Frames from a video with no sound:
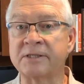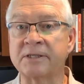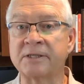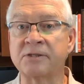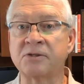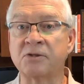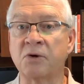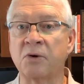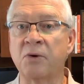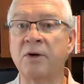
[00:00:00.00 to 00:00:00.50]
And
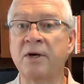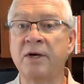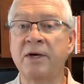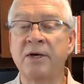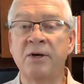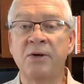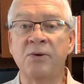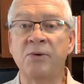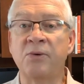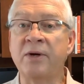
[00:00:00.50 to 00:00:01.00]
so
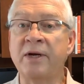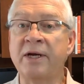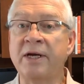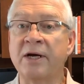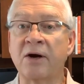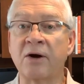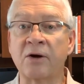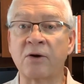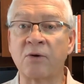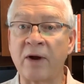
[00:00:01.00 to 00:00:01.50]
we
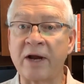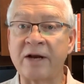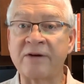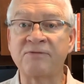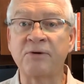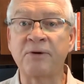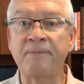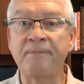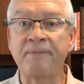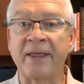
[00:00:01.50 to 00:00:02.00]
are
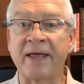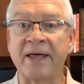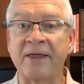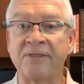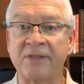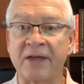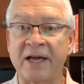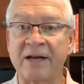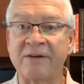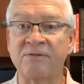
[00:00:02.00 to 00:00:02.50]
grateful and
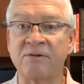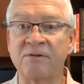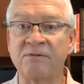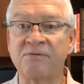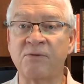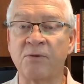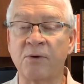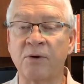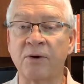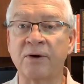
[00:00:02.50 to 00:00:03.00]
thankful
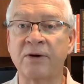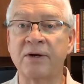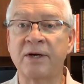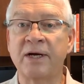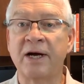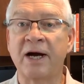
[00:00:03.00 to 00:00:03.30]
for